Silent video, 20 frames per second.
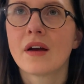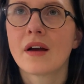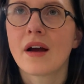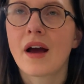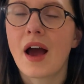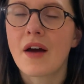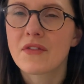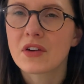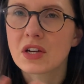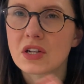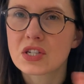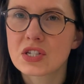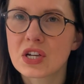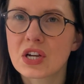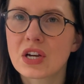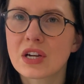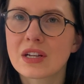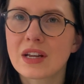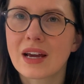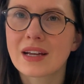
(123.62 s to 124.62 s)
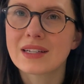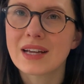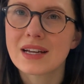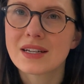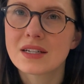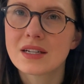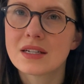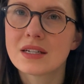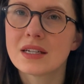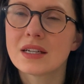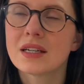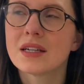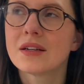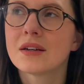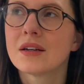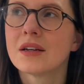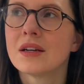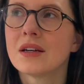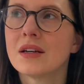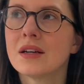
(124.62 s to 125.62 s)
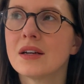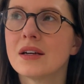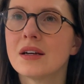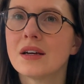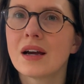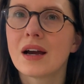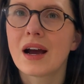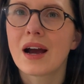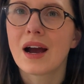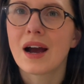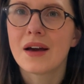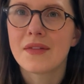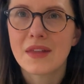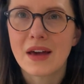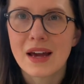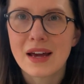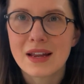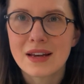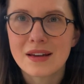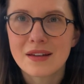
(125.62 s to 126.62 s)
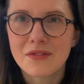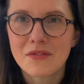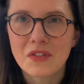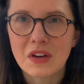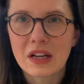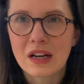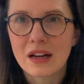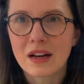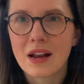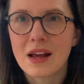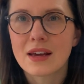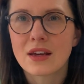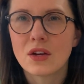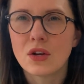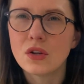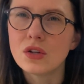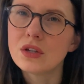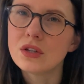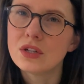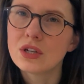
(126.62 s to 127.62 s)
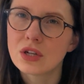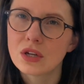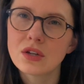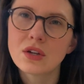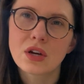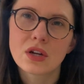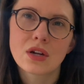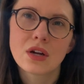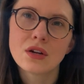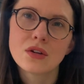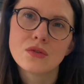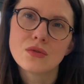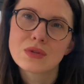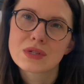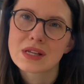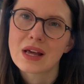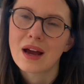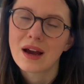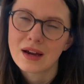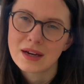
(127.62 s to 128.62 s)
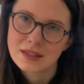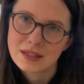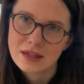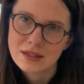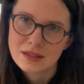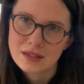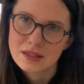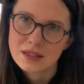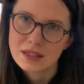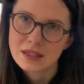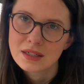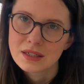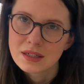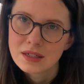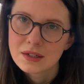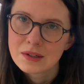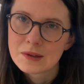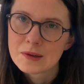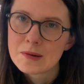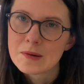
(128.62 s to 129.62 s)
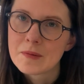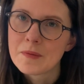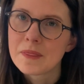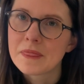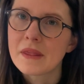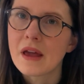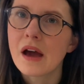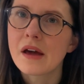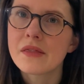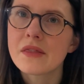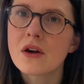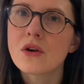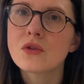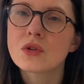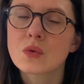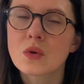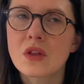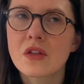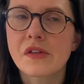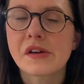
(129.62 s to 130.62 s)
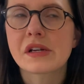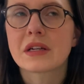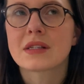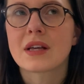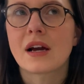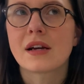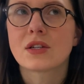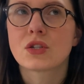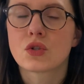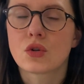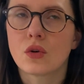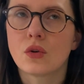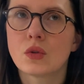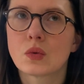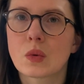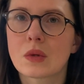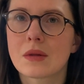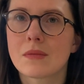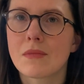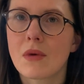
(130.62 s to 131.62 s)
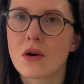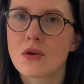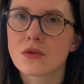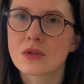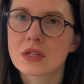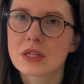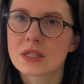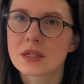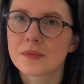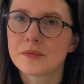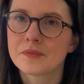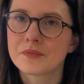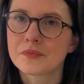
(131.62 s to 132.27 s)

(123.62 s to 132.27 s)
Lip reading: having a certain identity and then feeling like you're going to lose that identity. And those were the things that I struggled with the most.